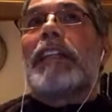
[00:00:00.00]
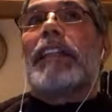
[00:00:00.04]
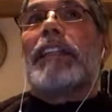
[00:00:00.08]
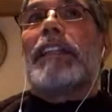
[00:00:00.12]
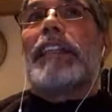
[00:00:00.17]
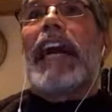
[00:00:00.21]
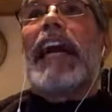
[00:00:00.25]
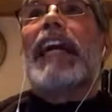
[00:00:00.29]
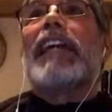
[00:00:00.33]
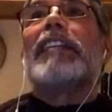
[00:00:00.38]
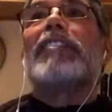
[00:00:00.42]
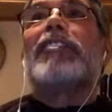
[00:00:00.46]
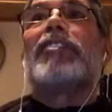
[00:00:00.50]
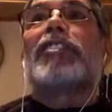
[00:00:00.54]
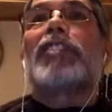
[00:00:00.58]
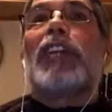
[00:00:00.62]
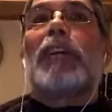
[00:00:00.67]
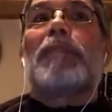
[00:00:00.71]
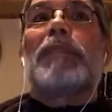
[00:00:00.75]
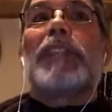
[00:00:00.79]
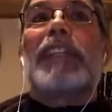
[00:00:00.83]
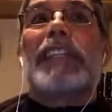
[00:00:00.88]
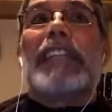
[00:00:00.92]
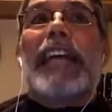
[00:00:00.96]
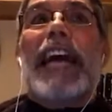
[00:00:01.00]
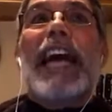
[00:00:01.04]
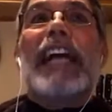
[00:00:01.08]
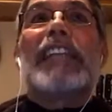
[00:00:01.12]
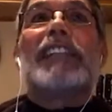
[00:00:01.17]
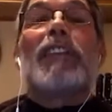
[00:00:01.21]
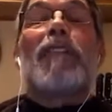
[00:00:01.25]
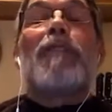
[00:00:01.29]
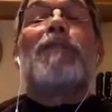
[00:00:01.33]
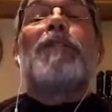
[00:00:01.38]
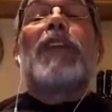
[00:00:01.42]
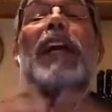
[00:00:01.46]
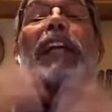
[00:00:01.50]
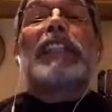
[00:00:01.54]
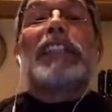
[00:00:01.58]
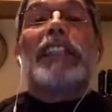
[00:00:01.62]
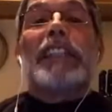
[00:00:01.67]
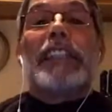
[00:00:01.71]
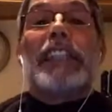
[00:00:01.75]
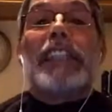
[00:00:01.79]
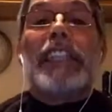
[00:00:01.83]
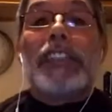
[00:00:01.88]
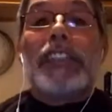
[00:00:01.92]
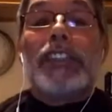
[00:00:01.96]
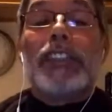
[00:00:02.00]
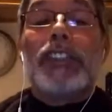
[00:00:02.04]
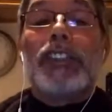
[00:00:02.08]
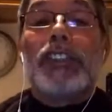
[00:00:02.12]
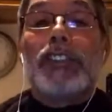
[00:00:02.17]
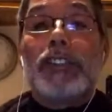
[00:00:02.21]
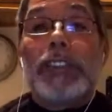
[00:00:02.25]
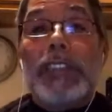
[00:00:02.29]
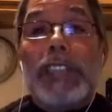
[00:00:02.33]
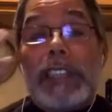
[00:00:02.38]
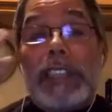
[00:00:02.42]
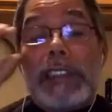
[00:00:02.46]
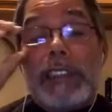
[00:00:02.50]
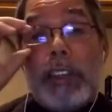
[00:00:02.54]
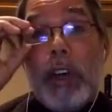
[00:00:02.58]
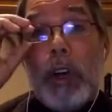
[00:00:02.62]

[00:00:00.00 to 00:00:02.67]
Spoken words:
that is something that has affected the industry as